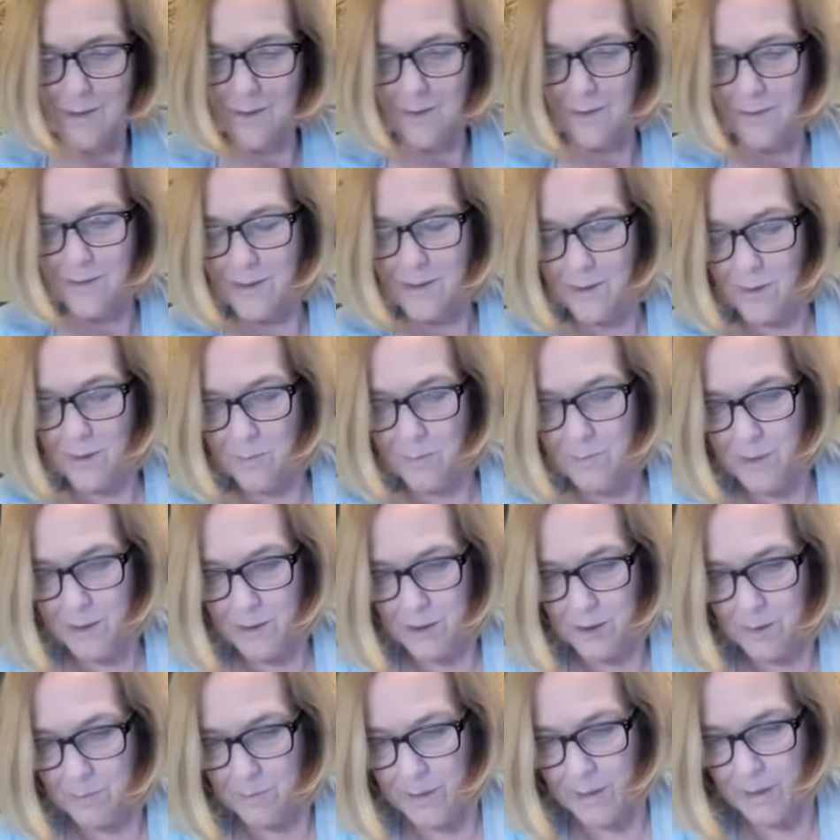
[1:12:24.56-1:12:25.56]
to learn so
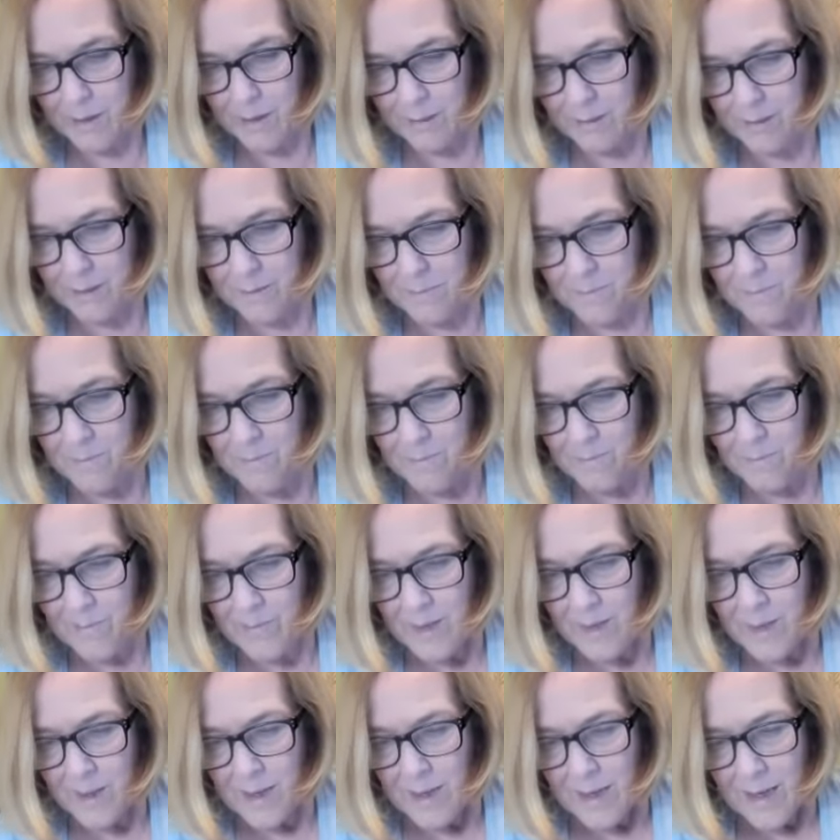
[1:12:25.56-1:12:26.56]
much about it.
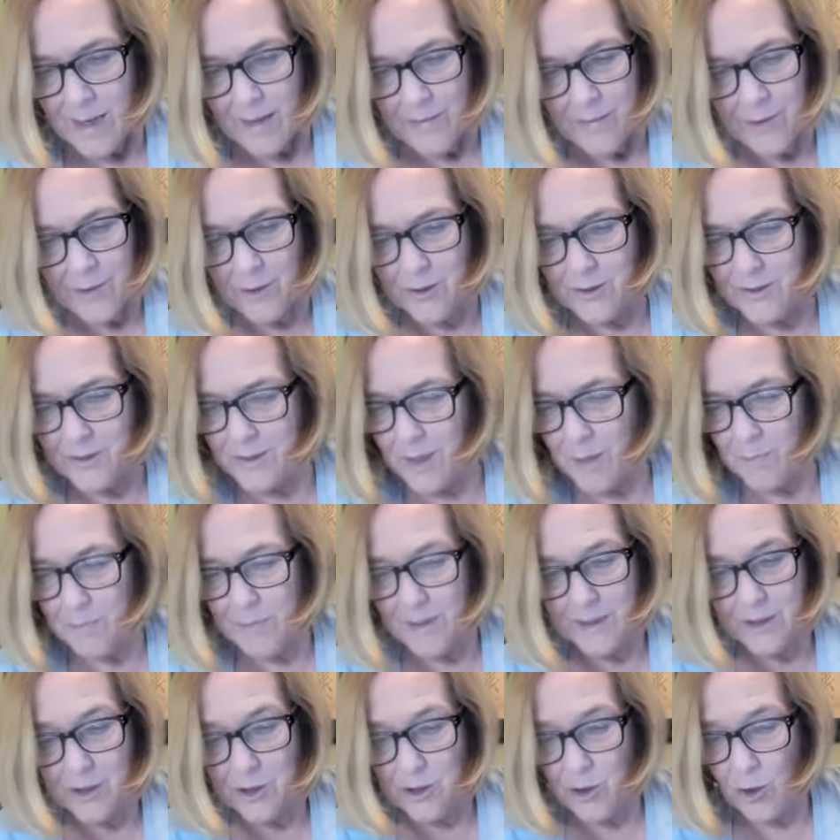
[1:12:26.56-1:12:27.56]
There's some
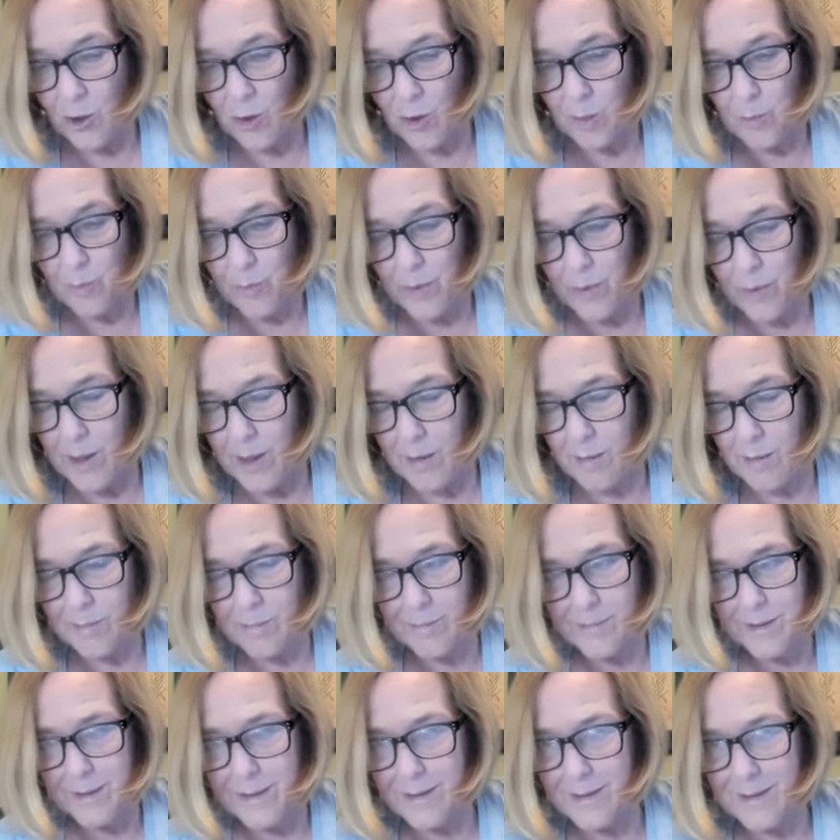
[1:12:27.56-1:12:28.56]
that's dark
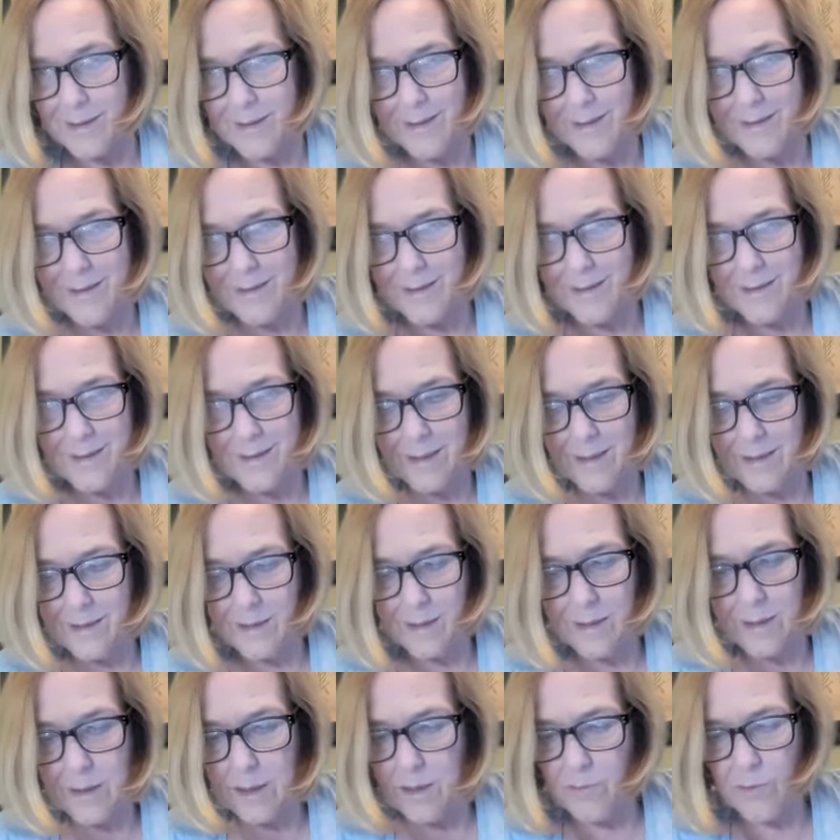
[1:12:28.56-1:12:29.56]
brown that it
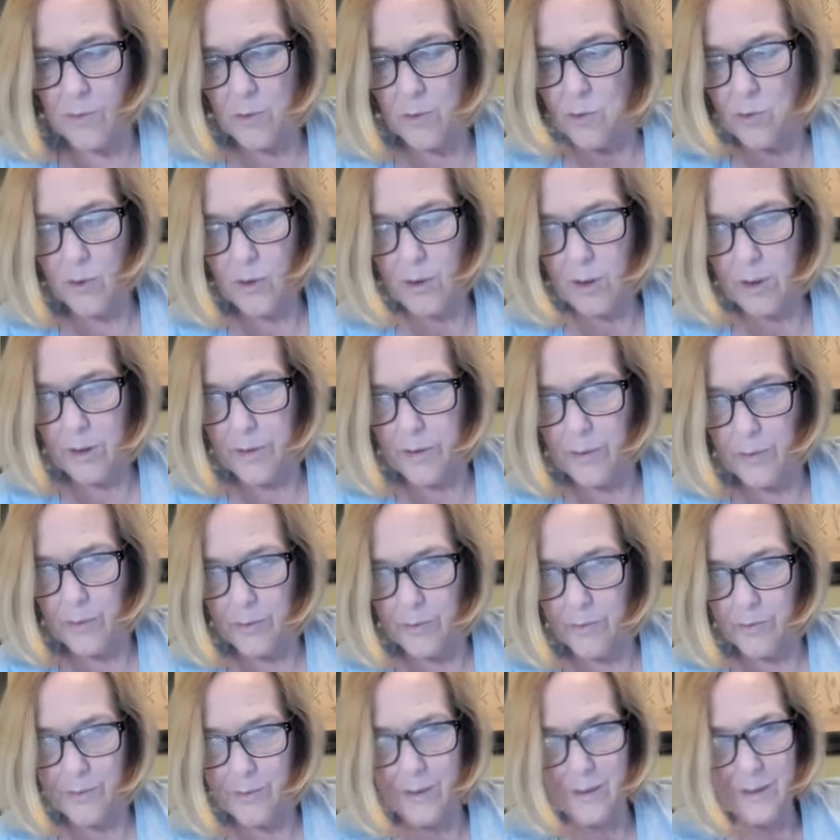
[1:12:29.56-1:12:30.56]
doesn't even look
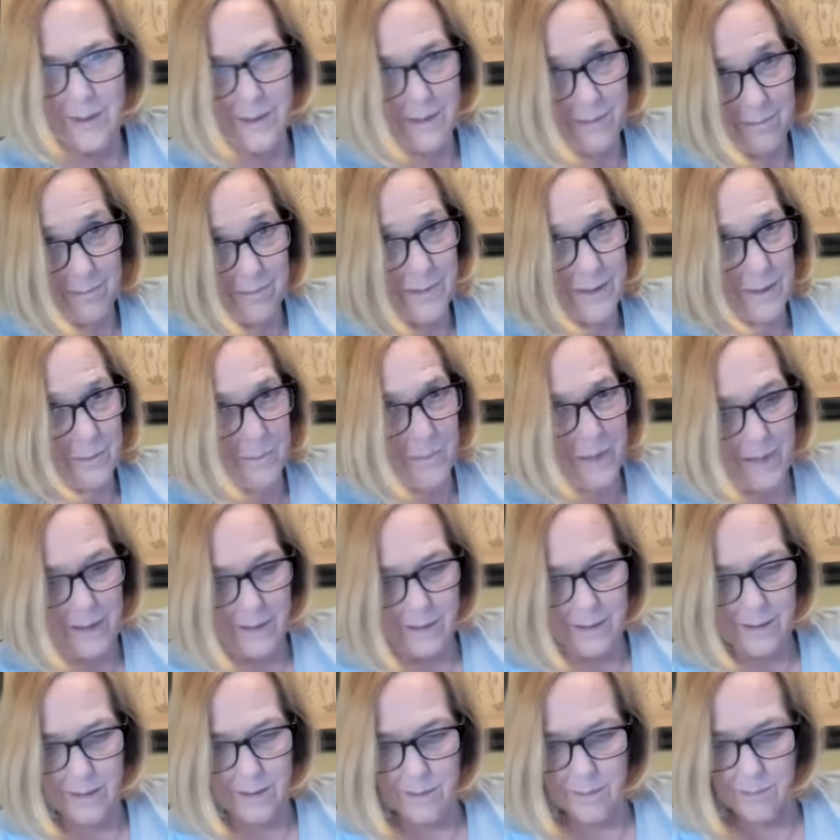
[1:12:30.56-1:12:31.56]
clear. It's
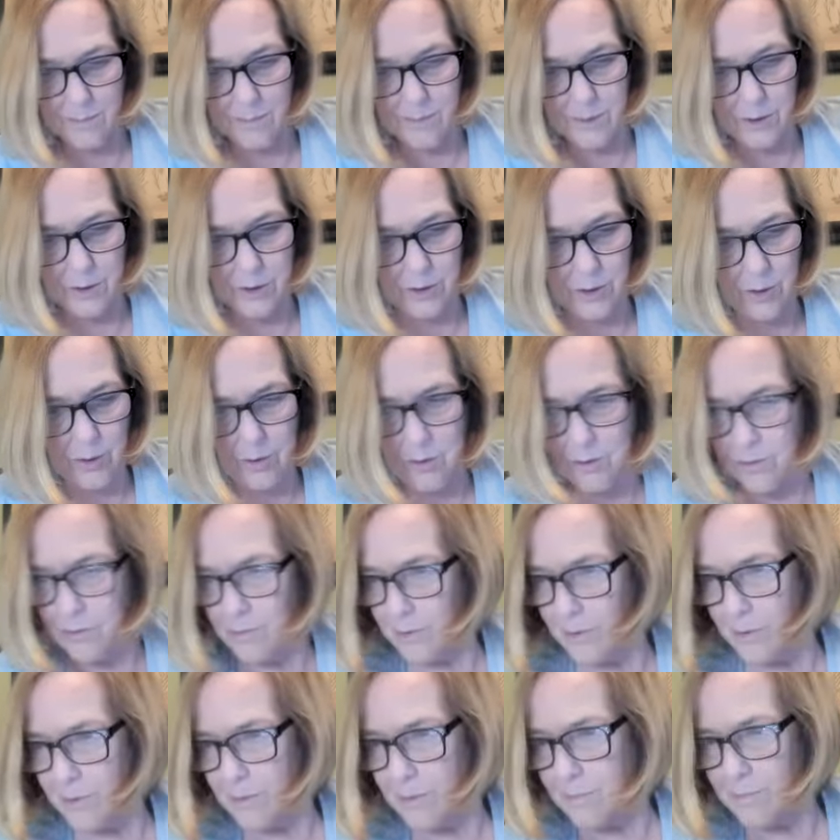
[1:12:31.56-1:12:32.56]
amazing when you start
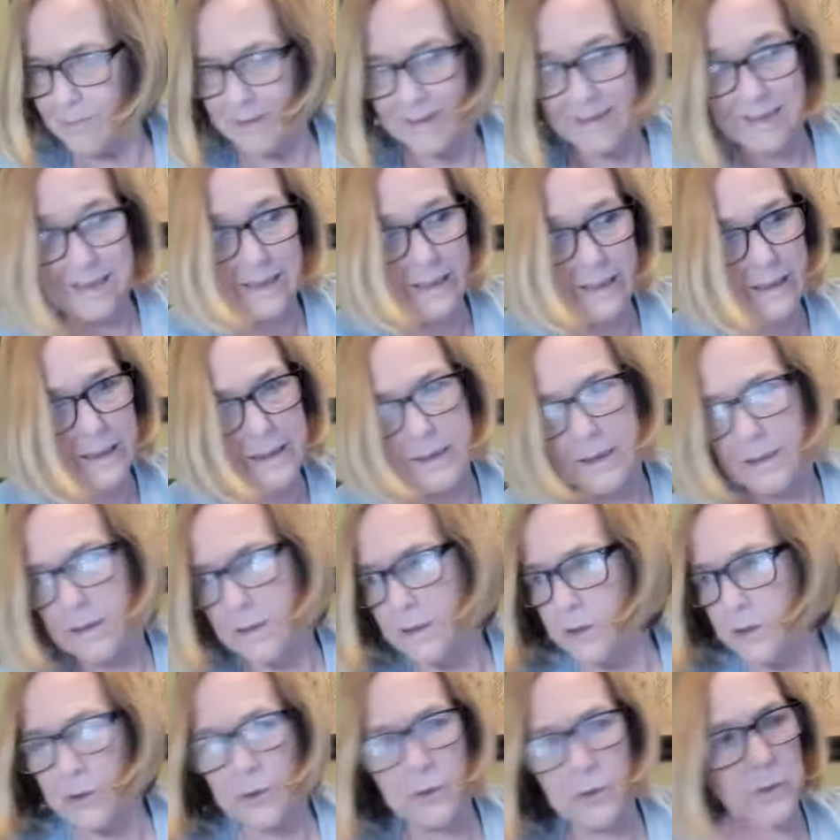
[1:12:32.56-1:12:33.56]
digging
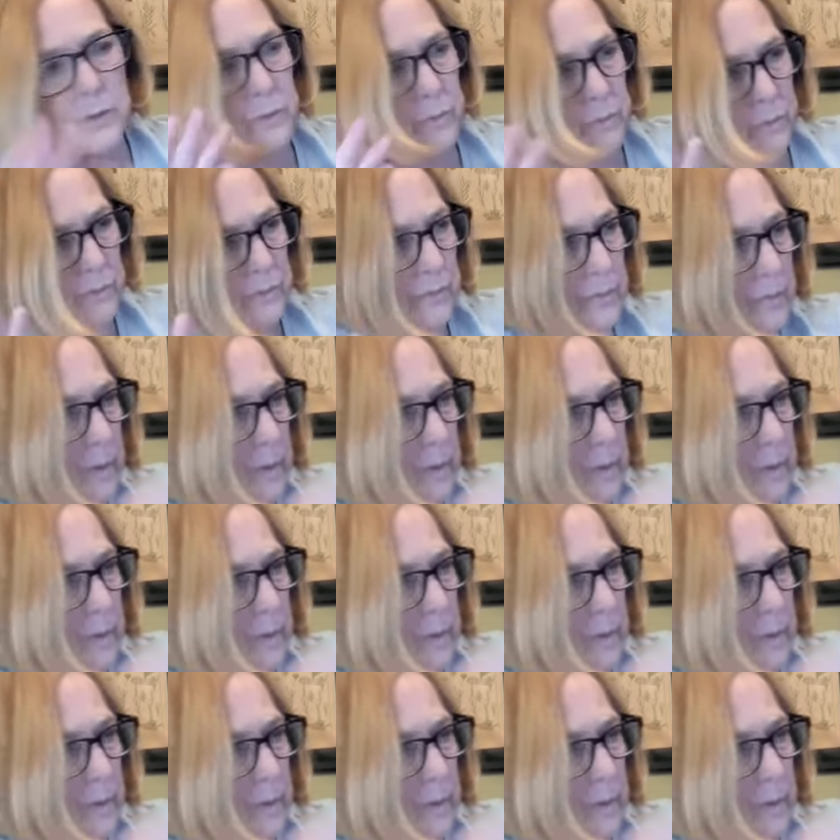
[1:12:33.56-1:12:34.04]
into